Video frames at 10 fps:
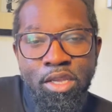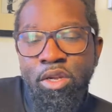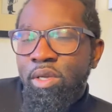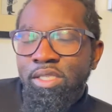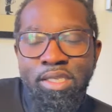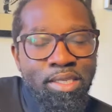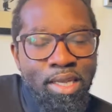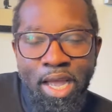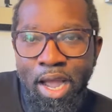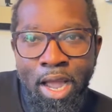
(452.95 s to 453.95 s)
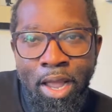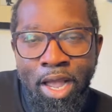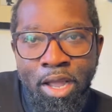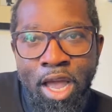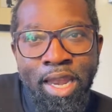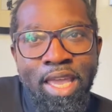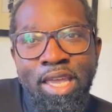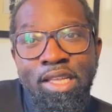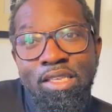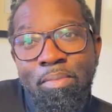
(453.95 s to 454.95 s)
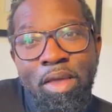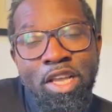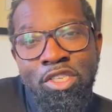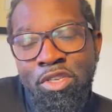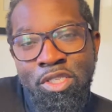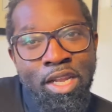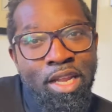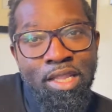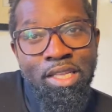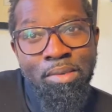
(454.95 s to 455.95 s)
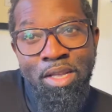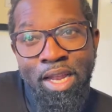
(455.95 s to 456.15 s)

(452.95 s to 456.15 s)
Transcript: it's just, I liken it to the Matrix a lot of the times.